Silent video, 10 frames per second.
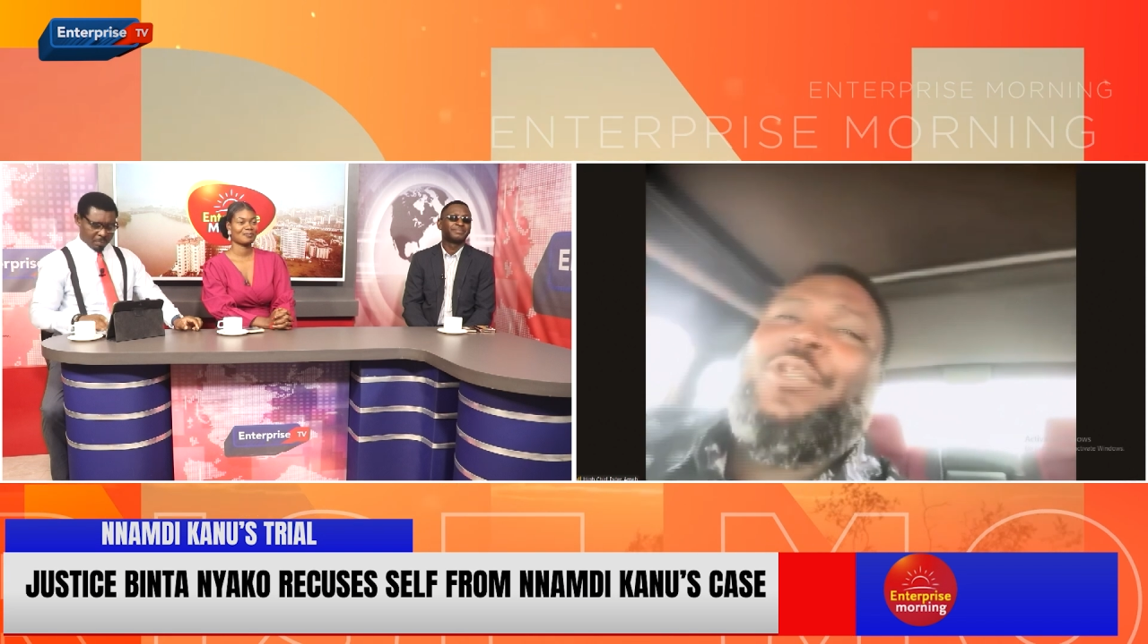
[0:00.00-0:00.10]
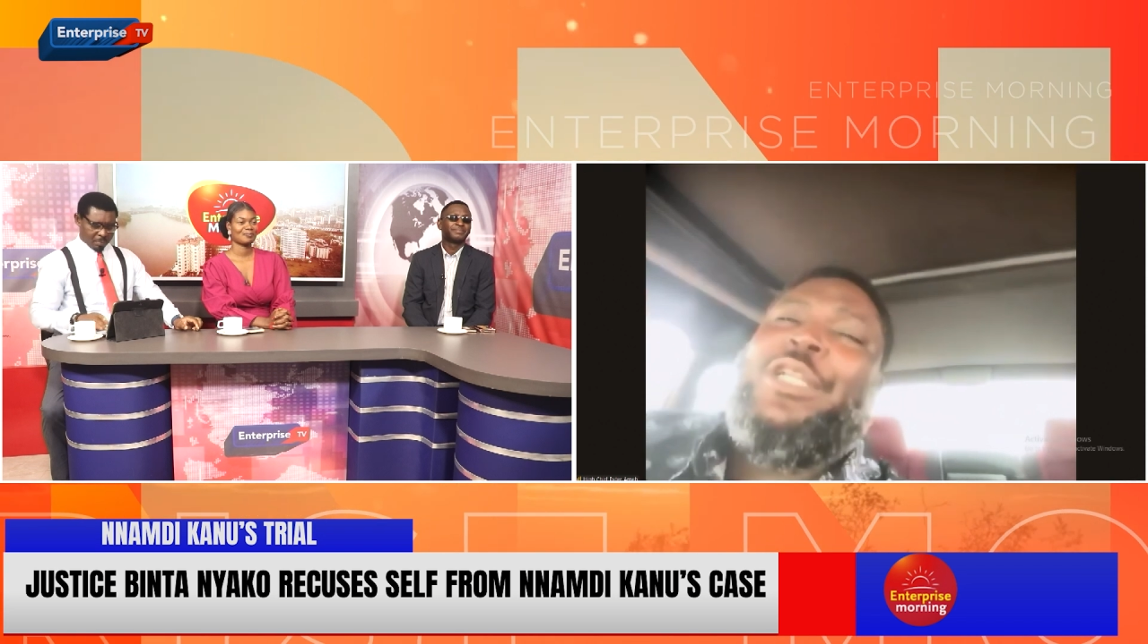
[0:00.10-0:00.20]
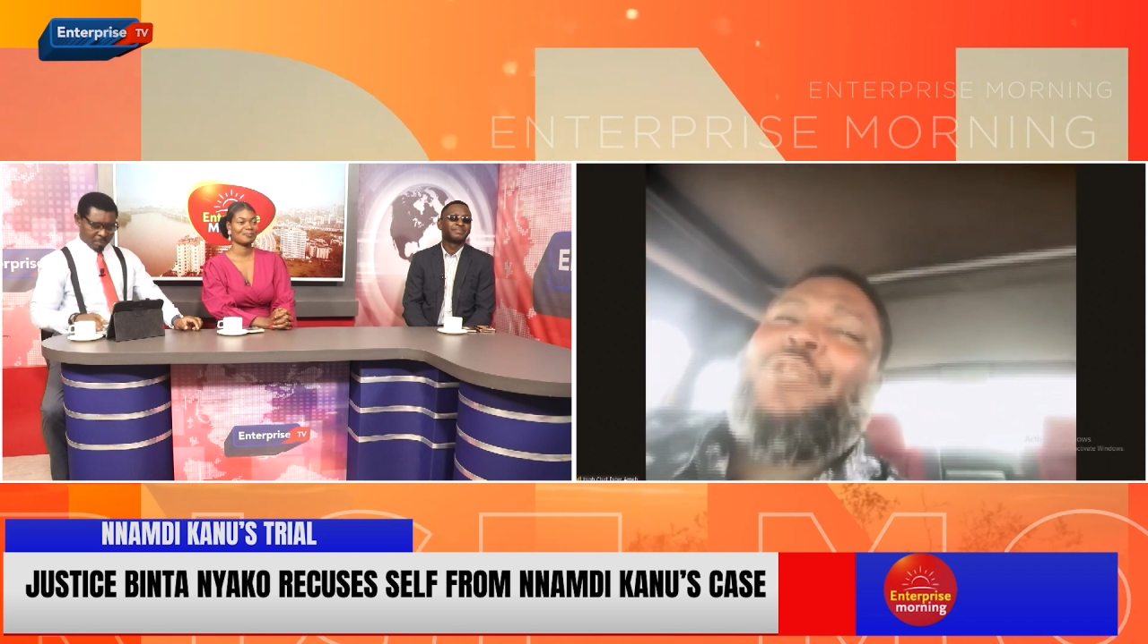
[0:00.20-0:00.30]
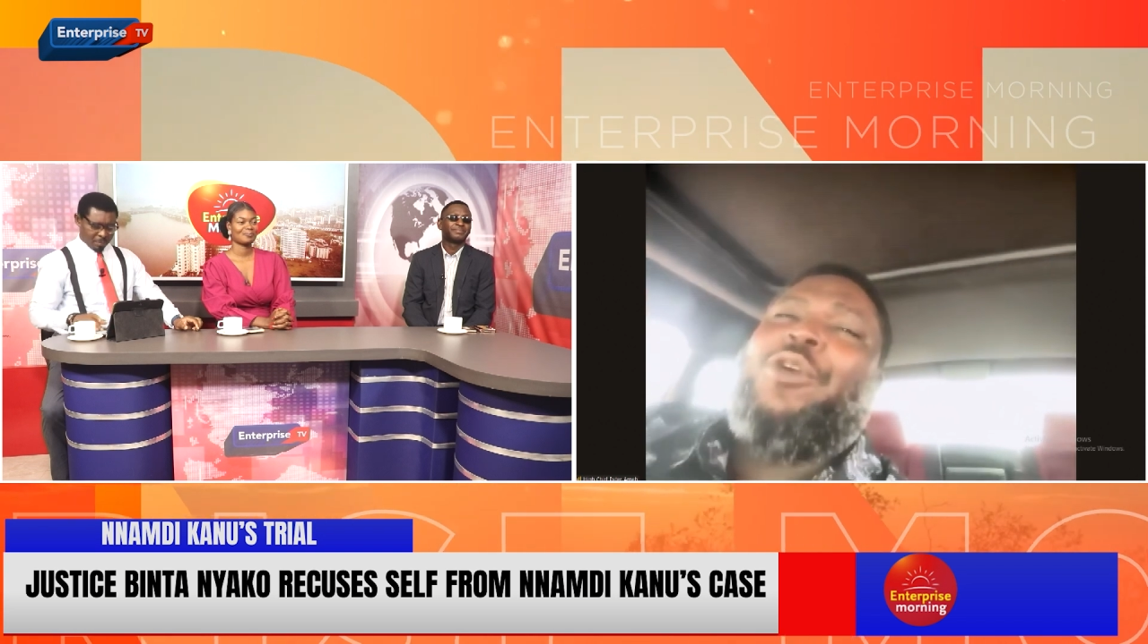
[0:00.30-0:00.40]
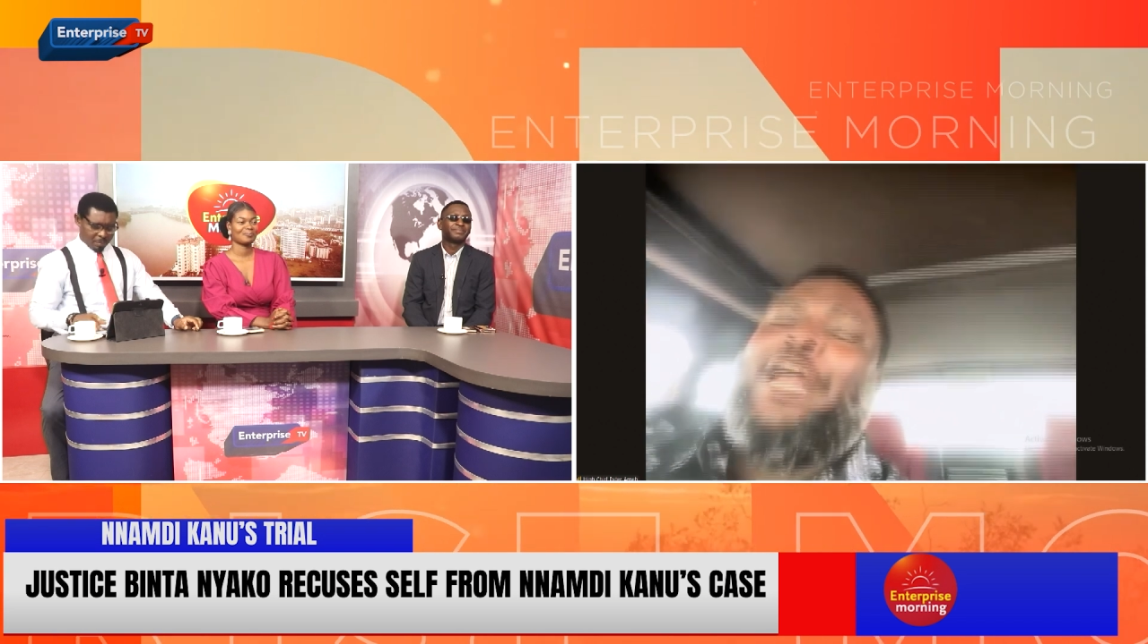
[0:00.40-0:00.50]

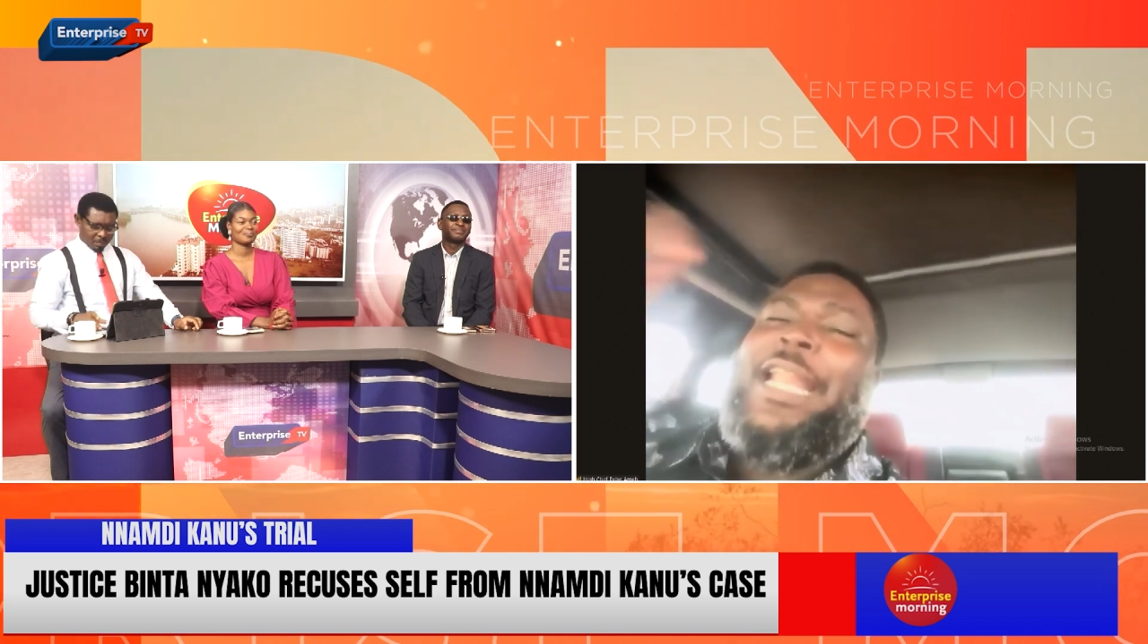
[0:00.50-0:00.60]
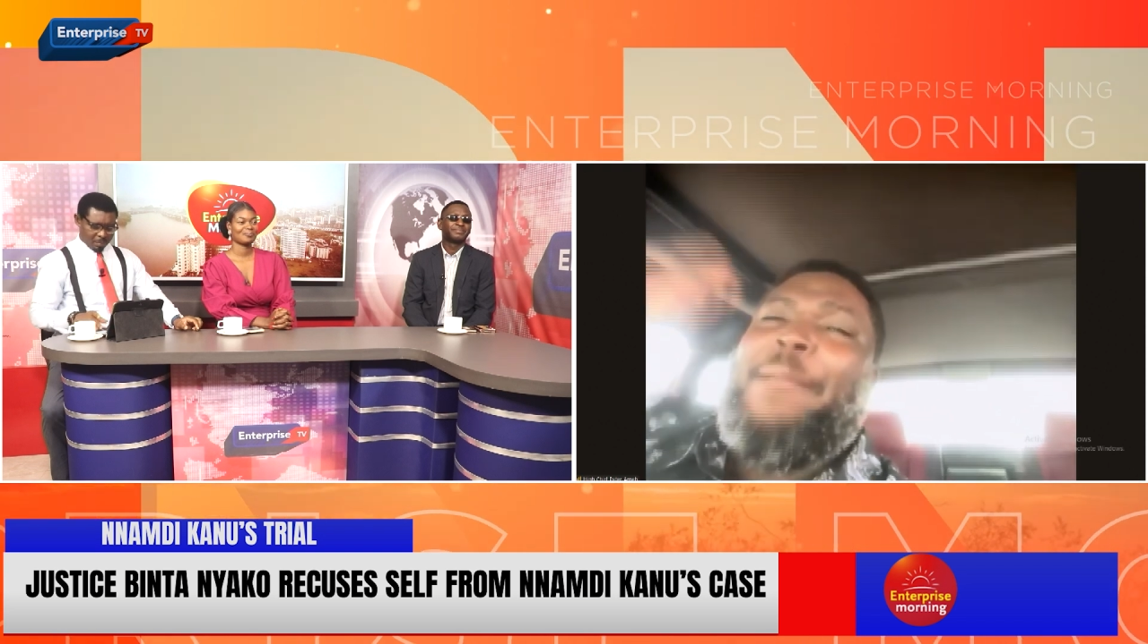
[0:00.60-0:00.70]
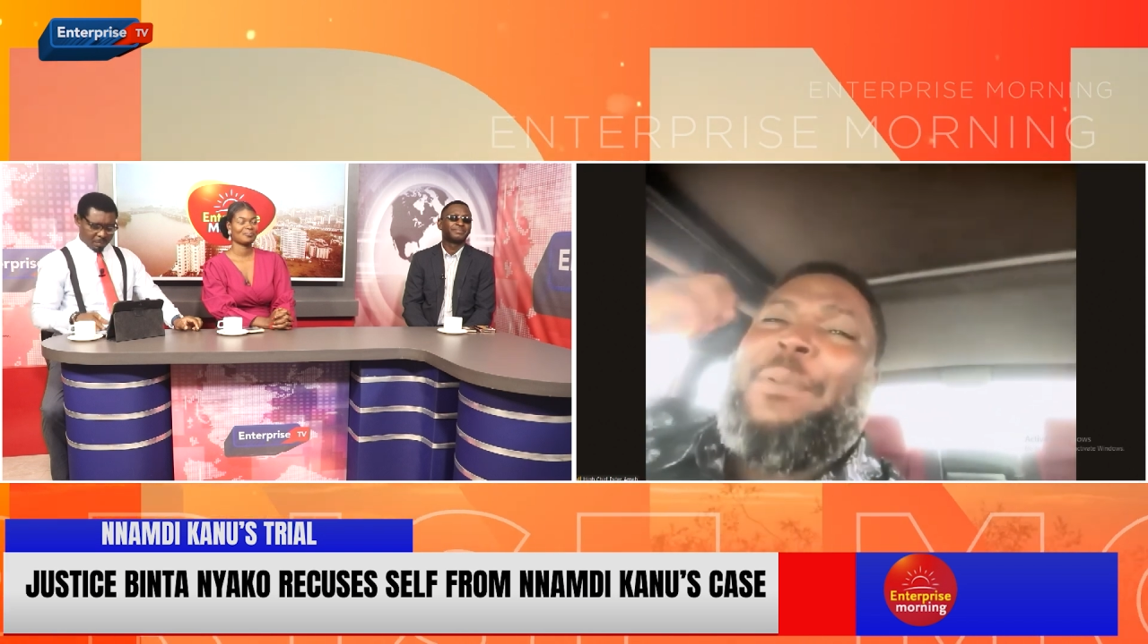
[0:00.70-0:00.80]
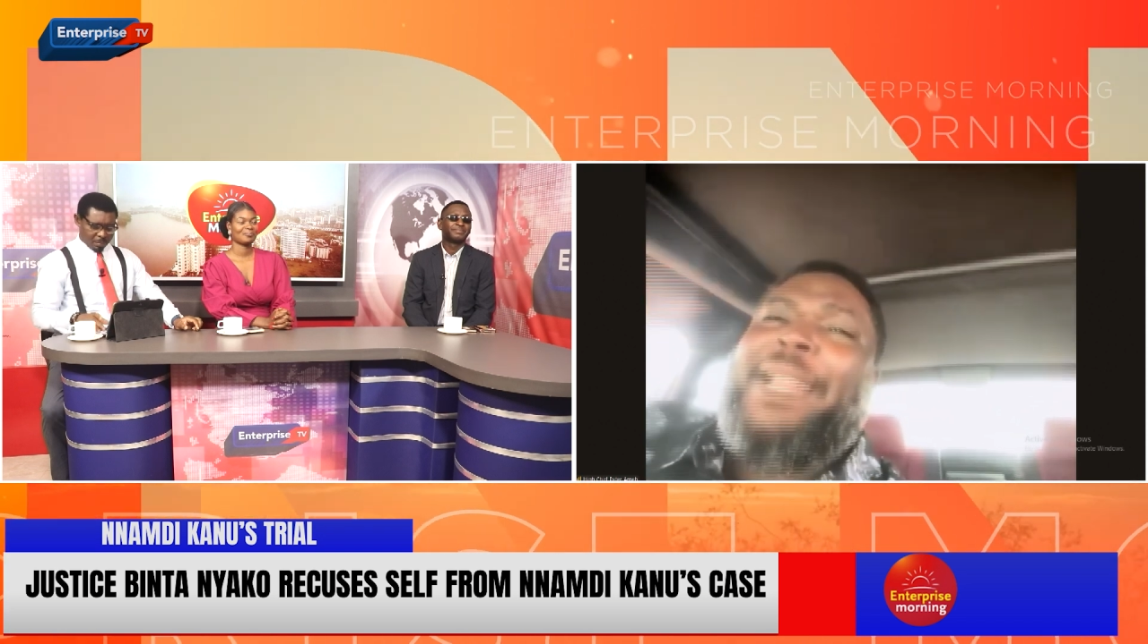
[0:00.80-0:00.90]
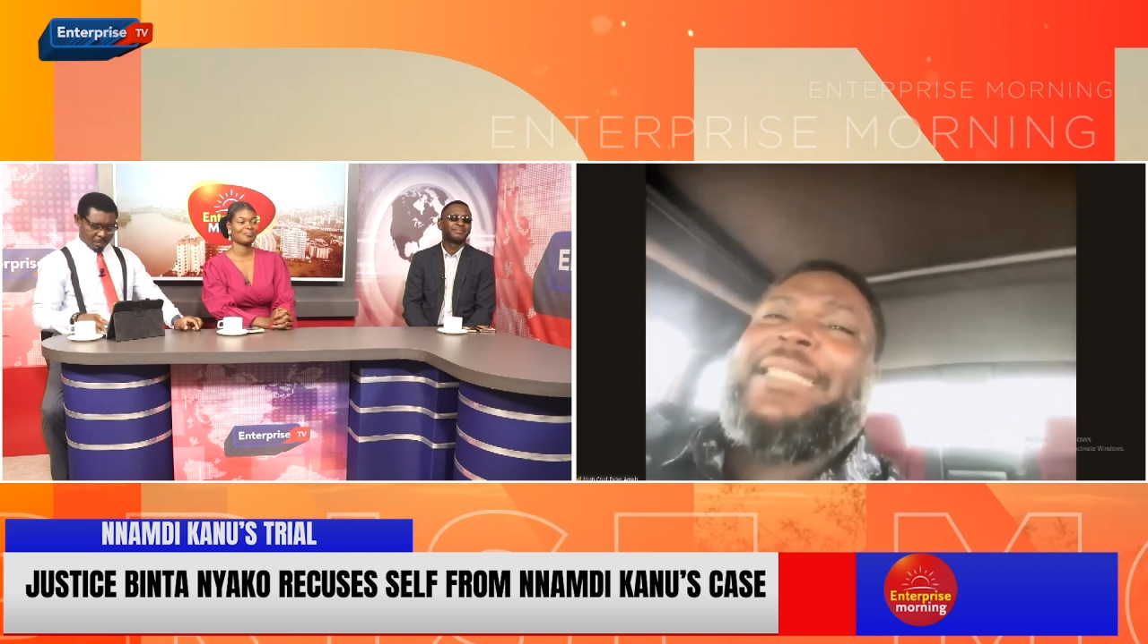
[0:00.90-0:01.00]
the only
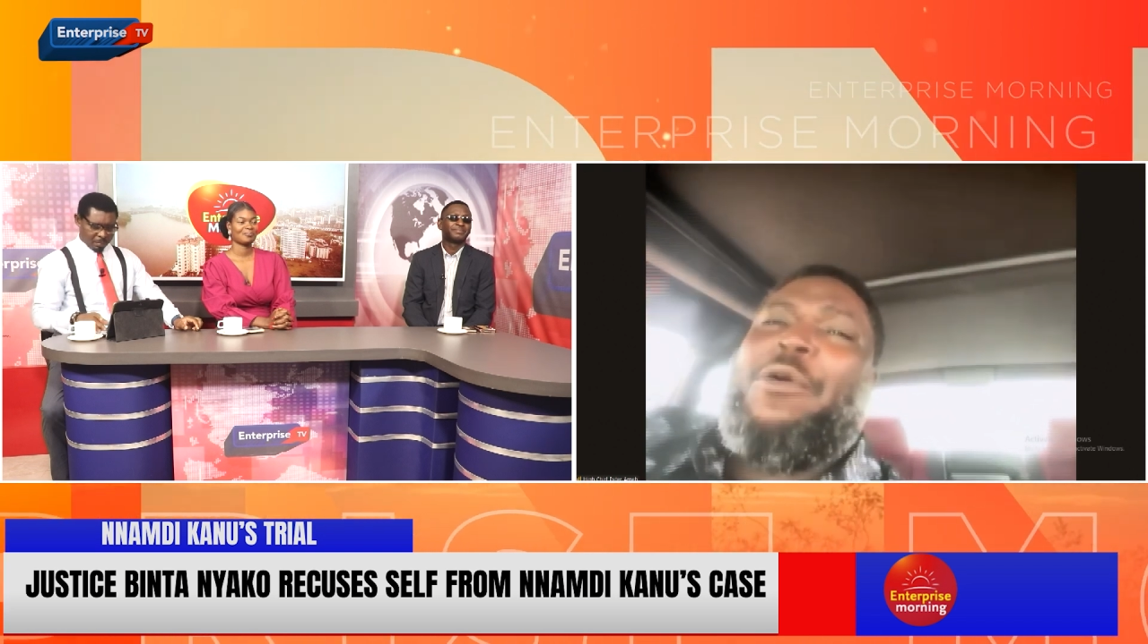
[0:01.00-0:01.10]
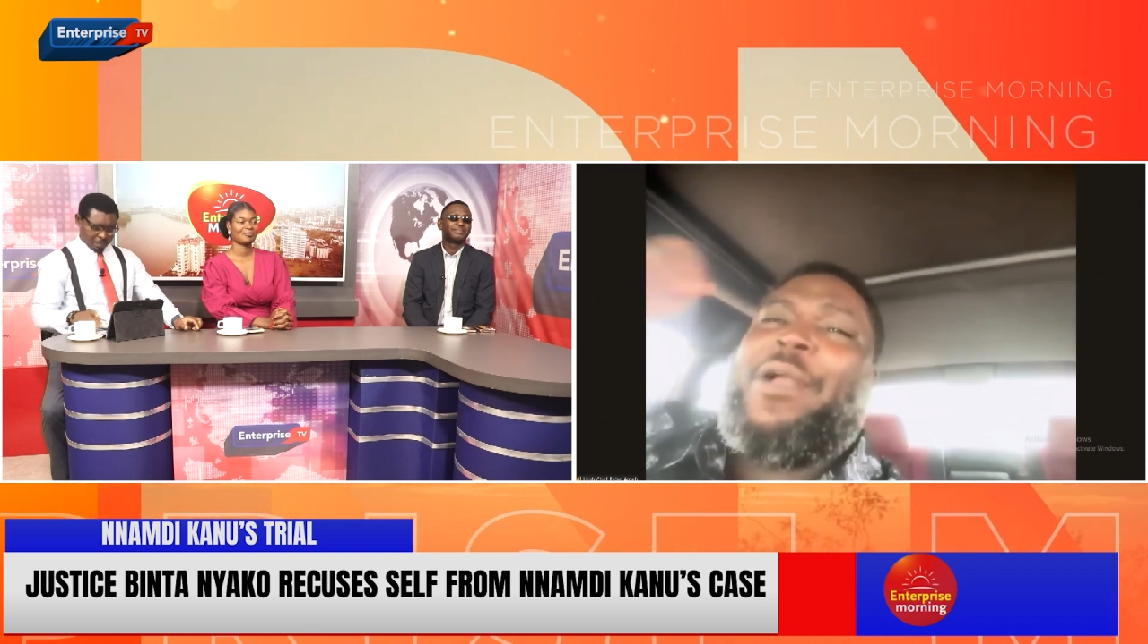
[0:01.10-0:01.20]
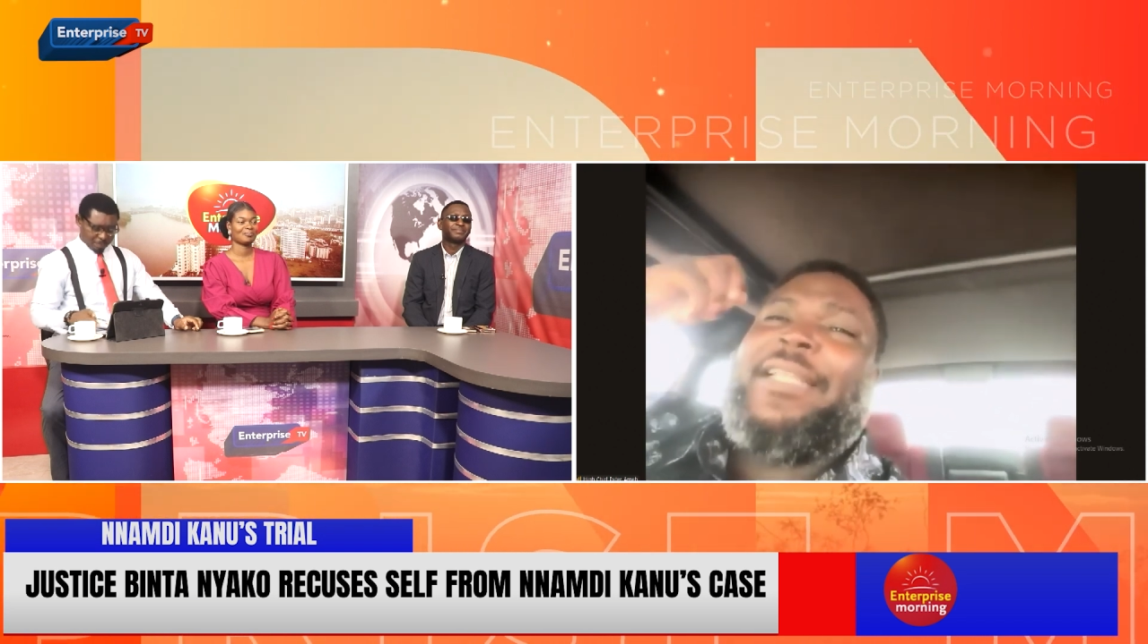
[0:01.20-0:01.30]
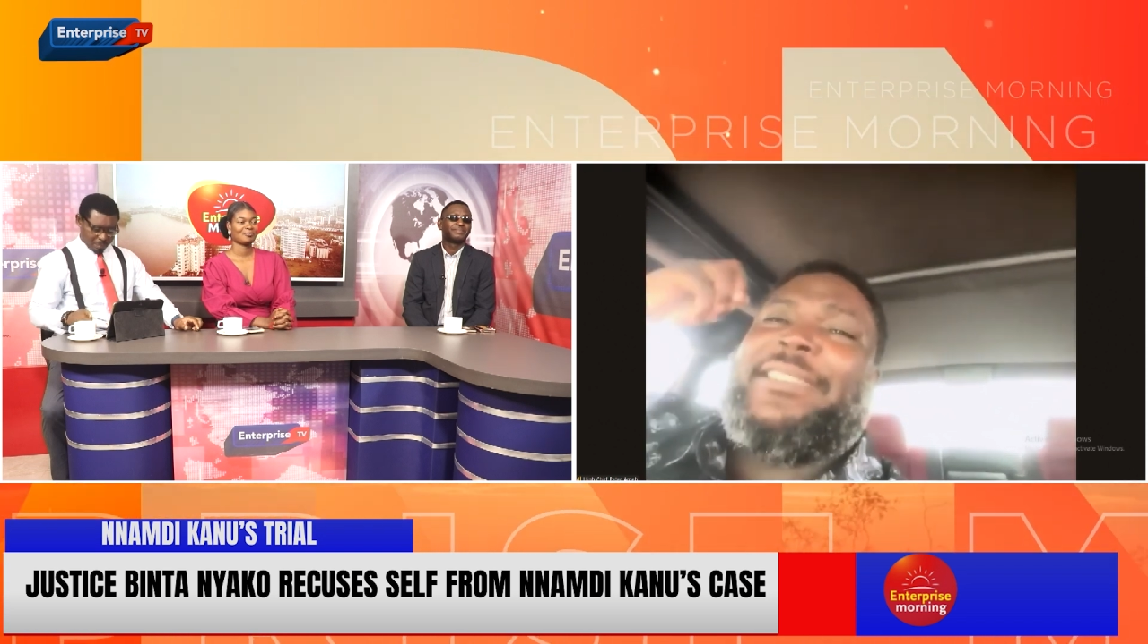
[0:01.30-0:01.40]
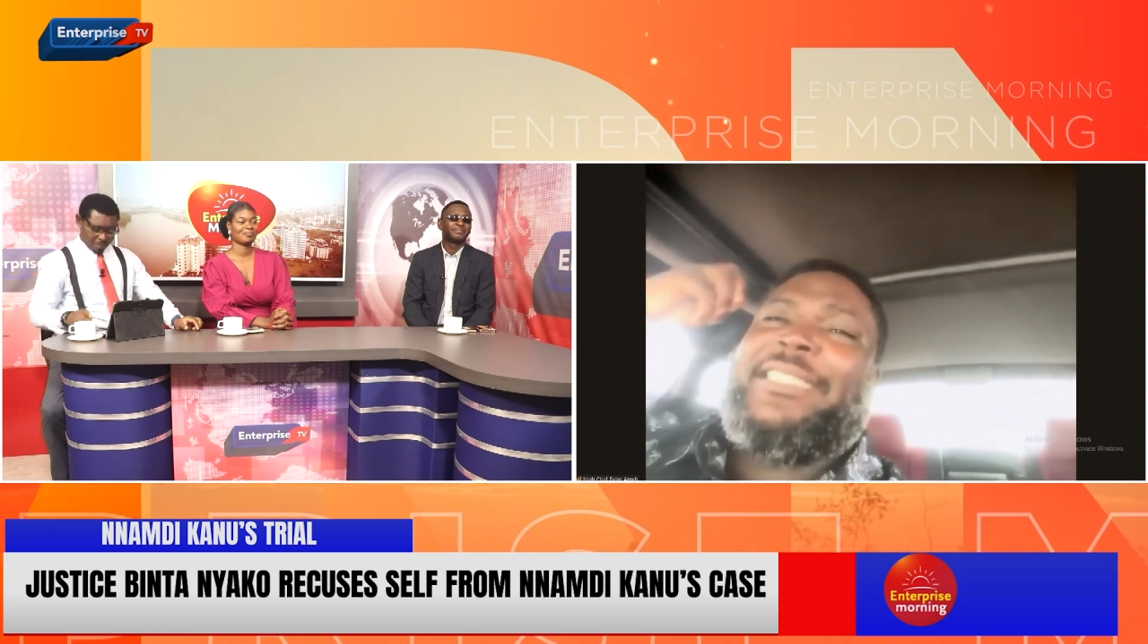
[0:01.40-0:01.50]
place that we can seek